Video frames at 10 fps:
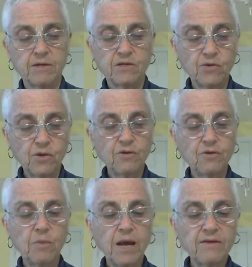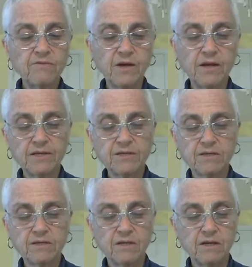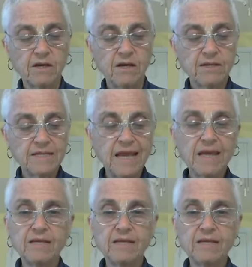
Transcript: So here the Mayavadis, they